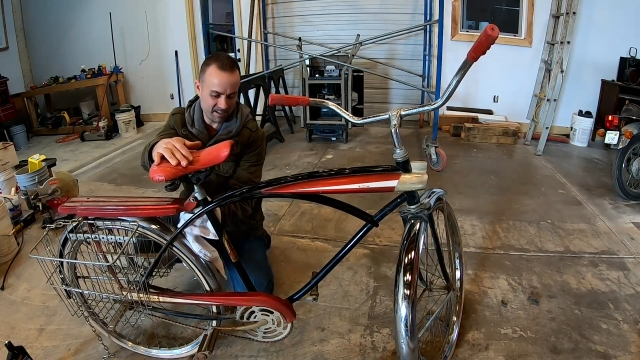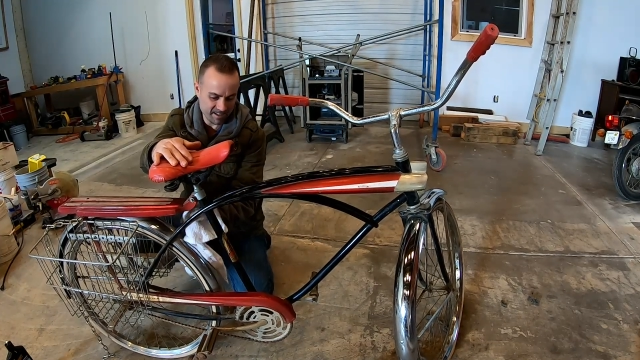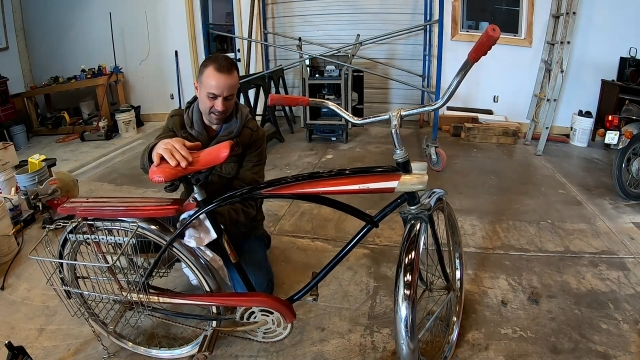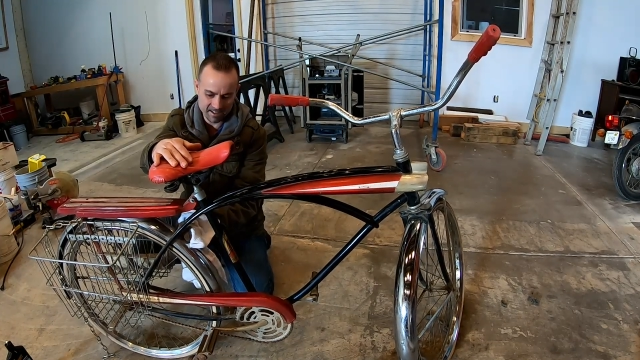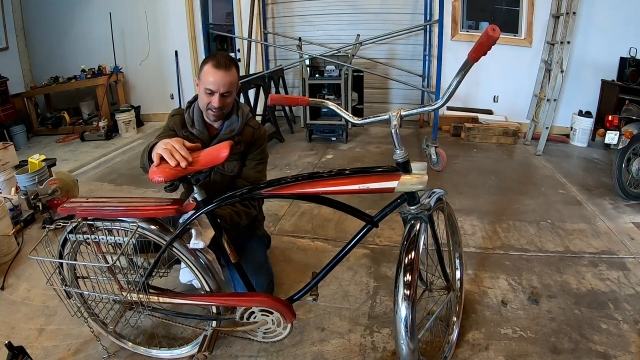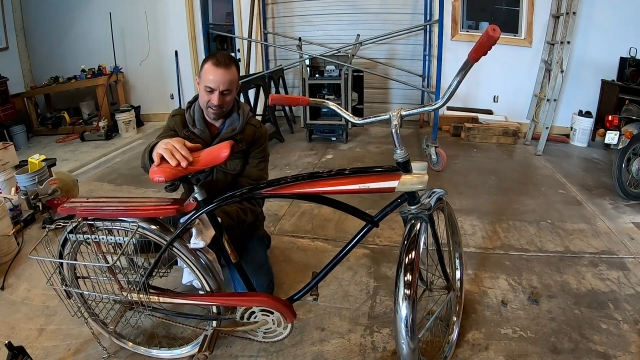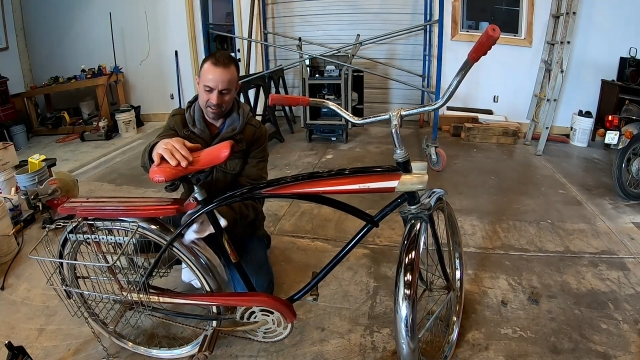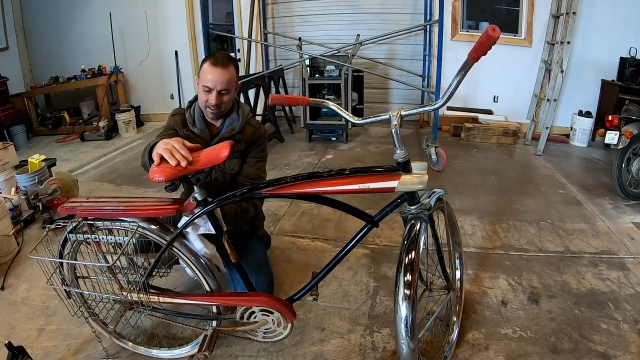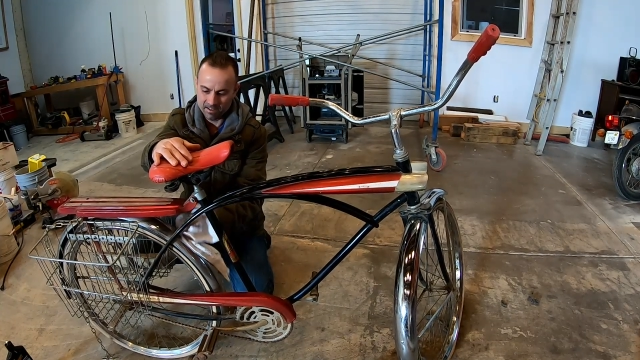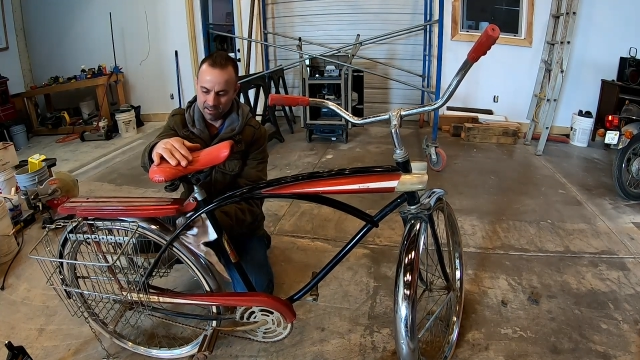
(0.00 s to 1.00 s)

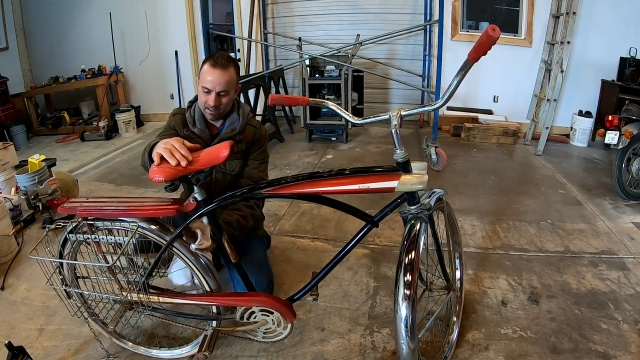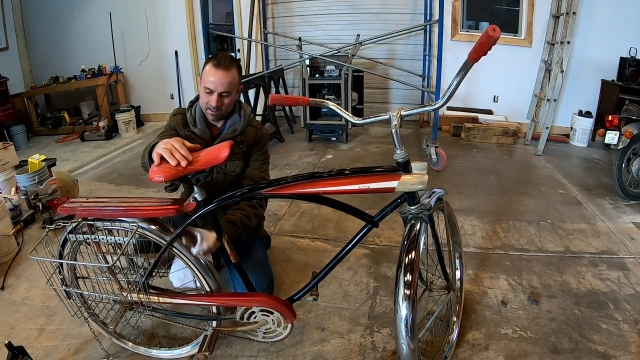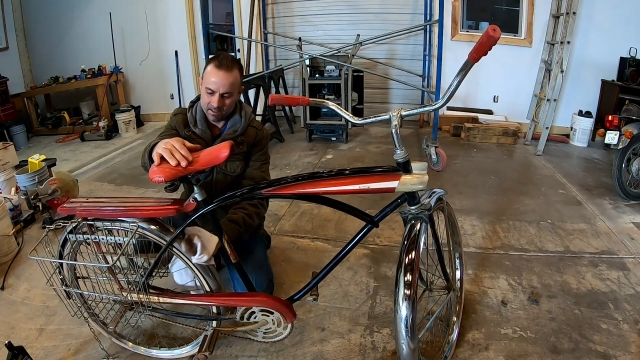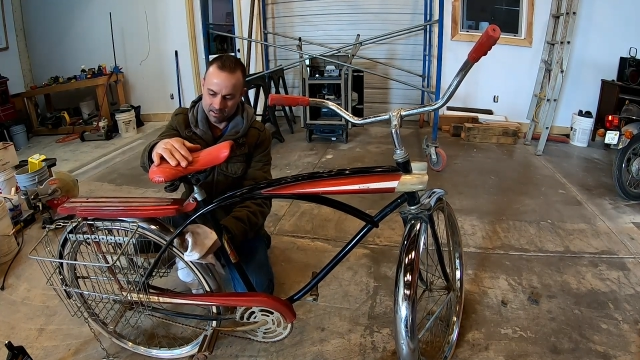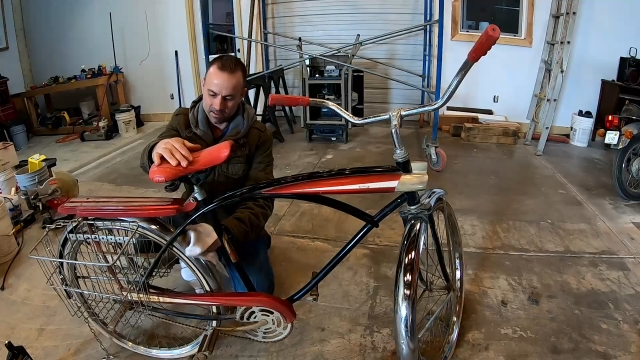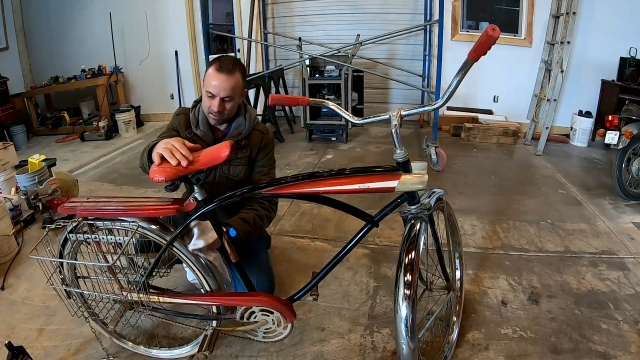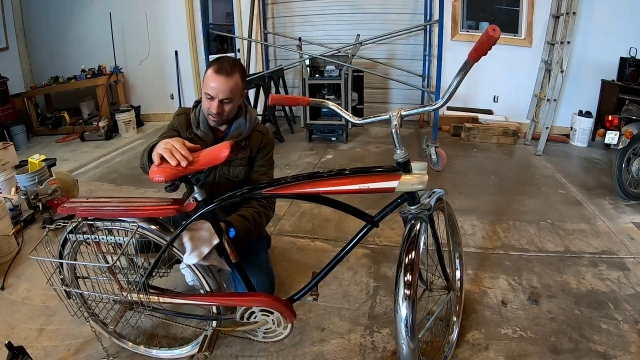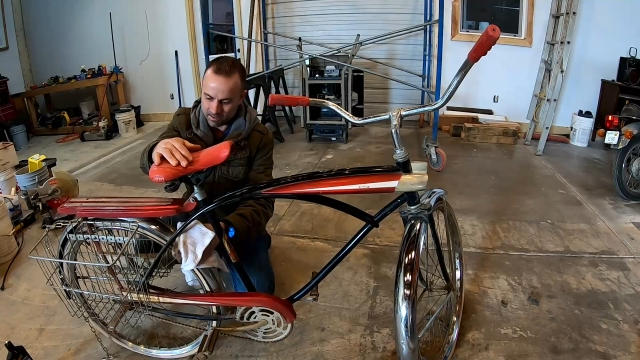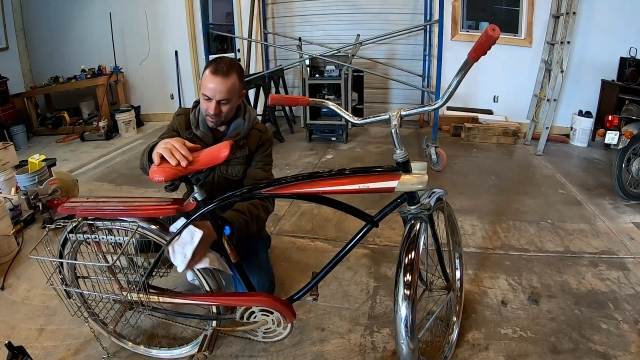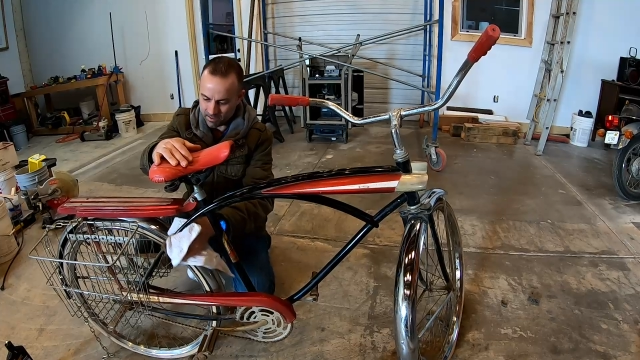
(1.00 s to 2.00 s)

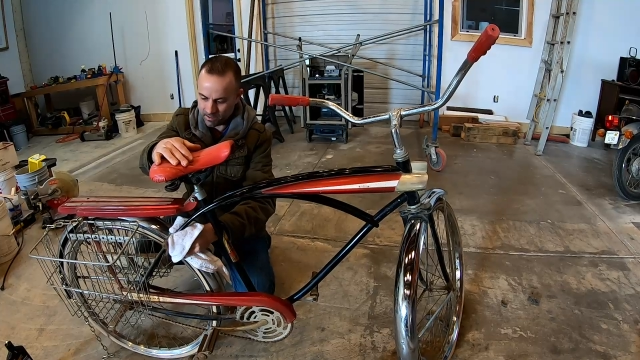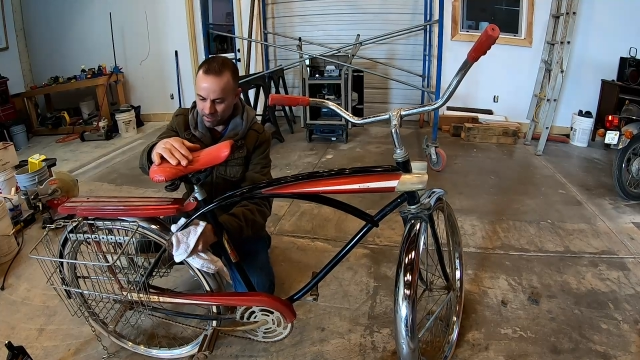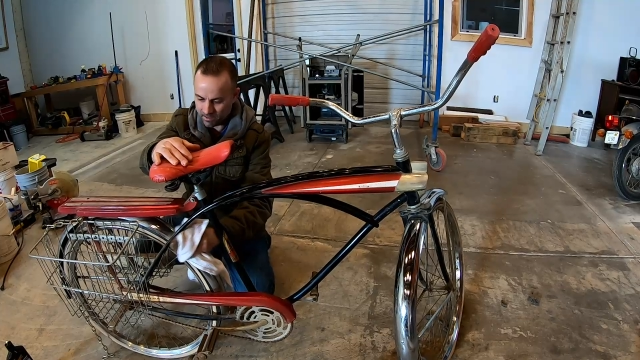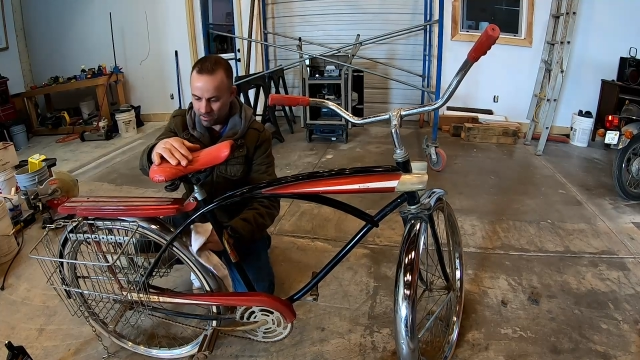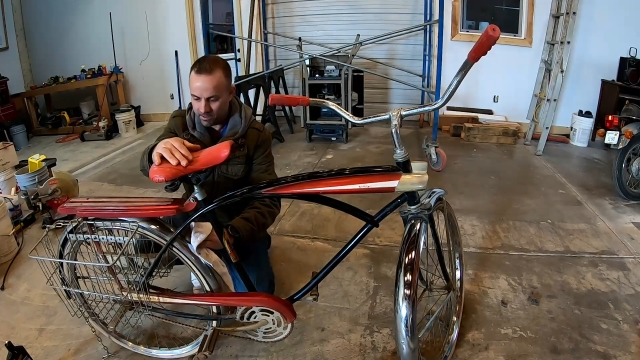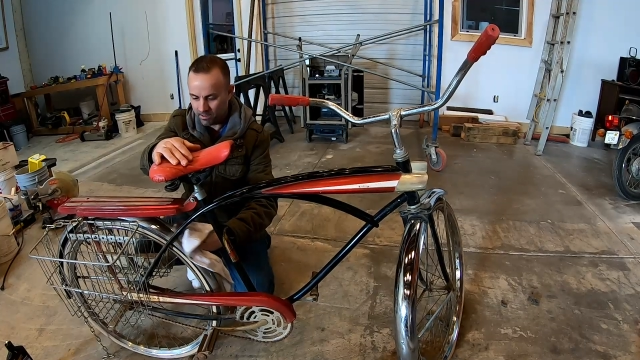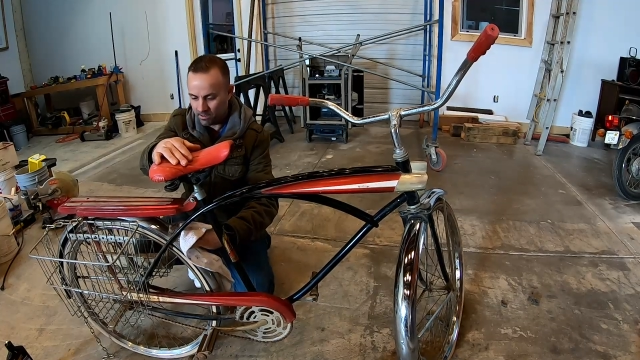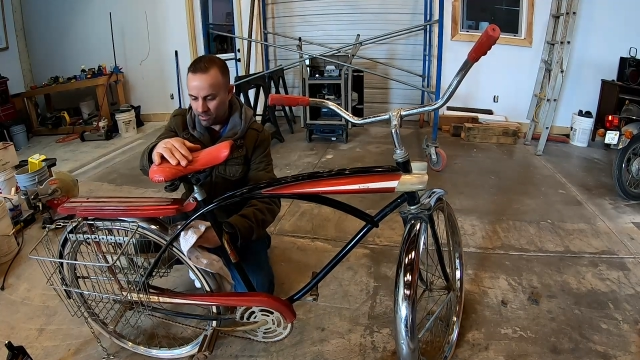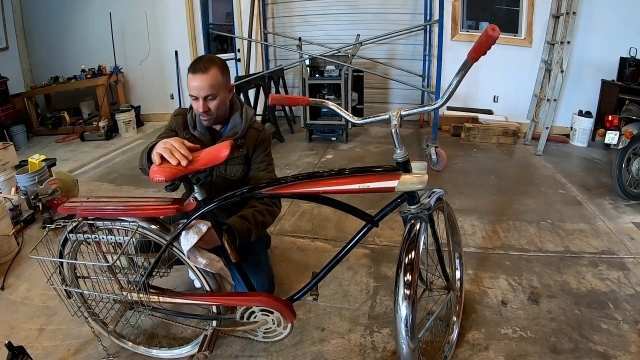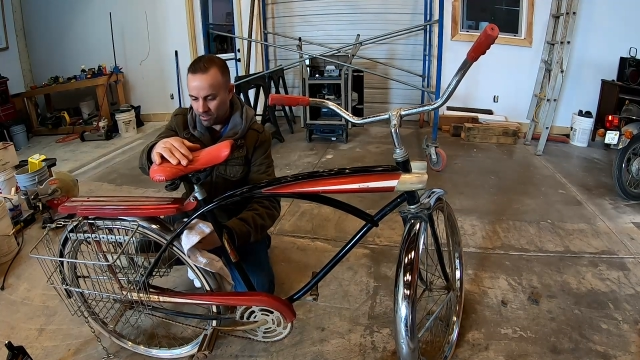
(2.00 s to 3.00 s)

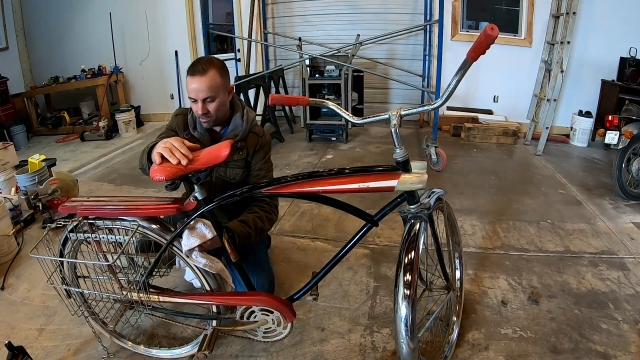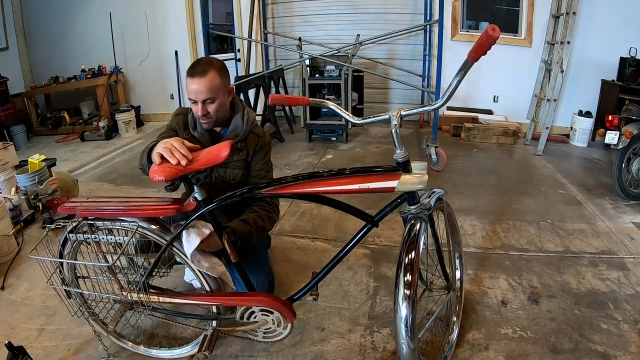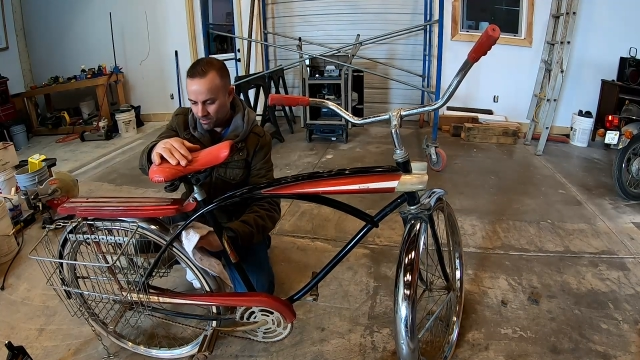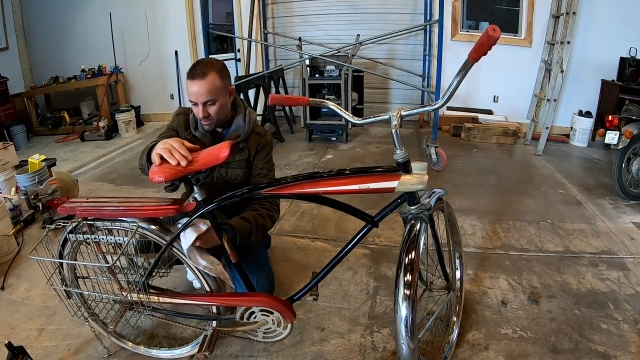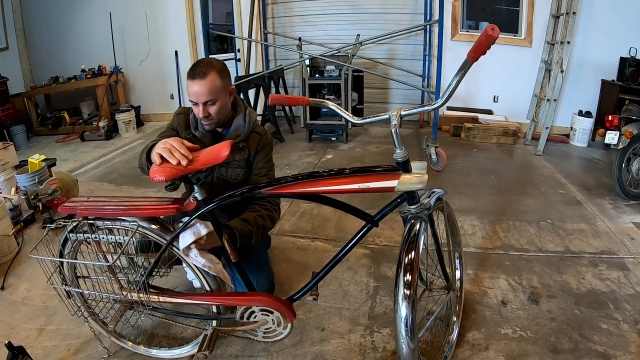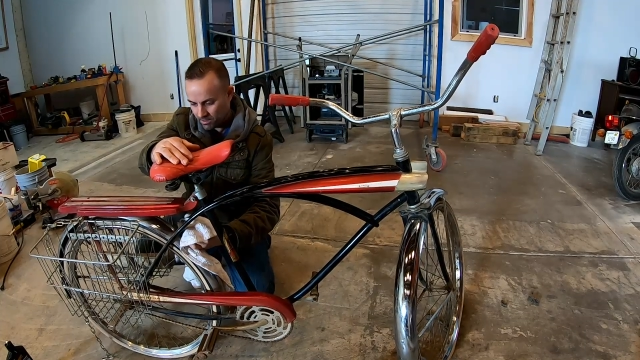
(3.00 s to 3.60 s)
Nothing is said.